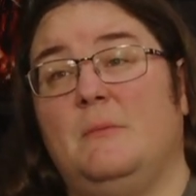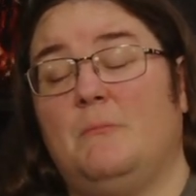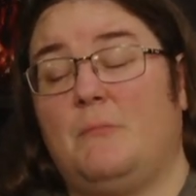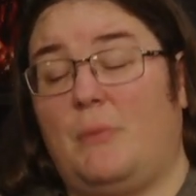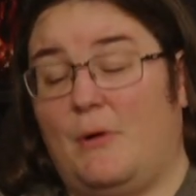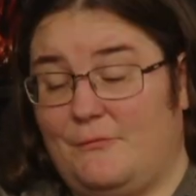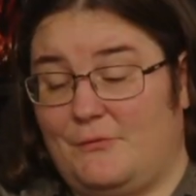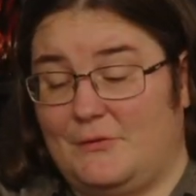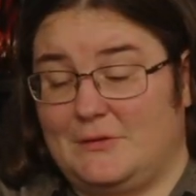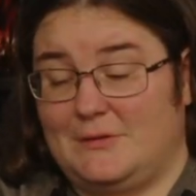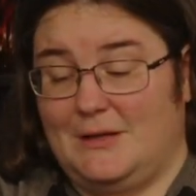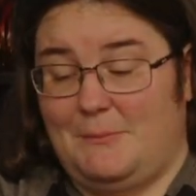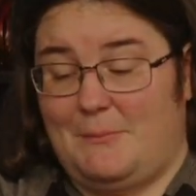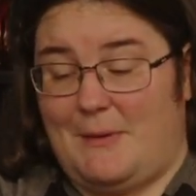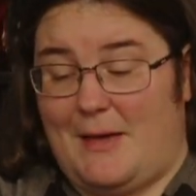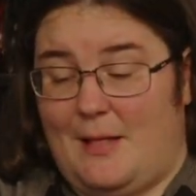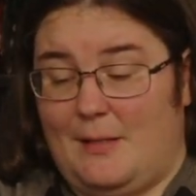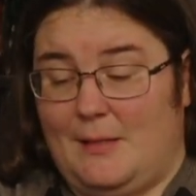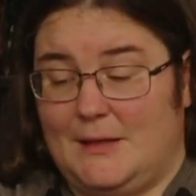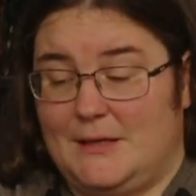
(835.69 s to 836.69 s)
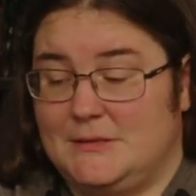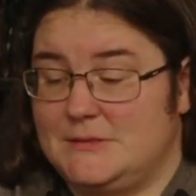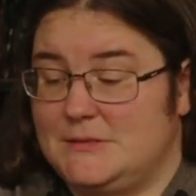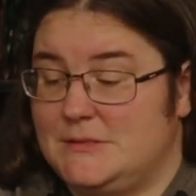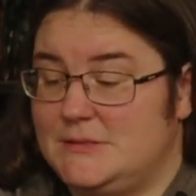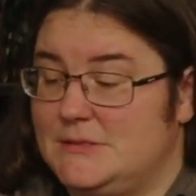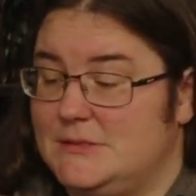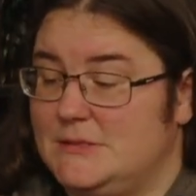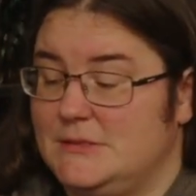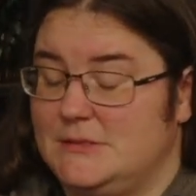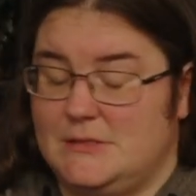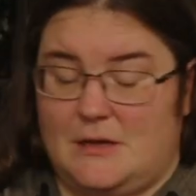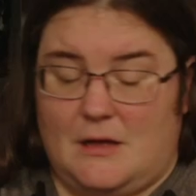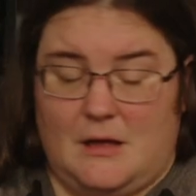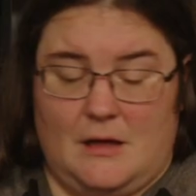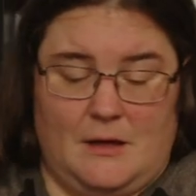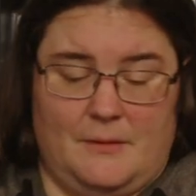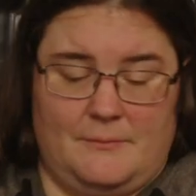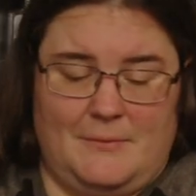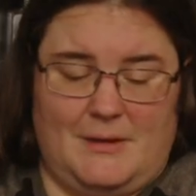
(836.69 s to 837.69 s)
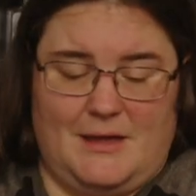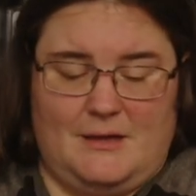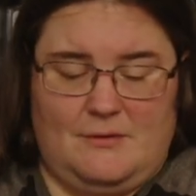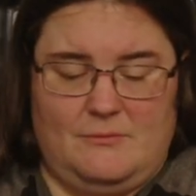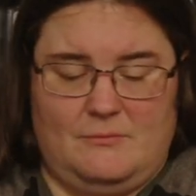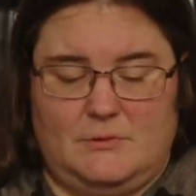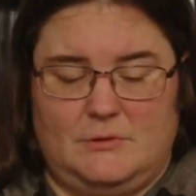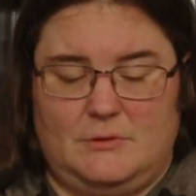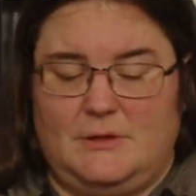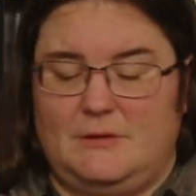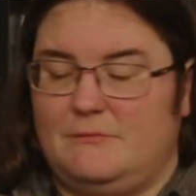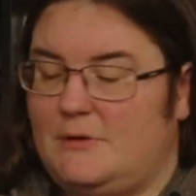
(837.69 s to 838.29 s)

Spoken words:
perfectly balanced. We'll leave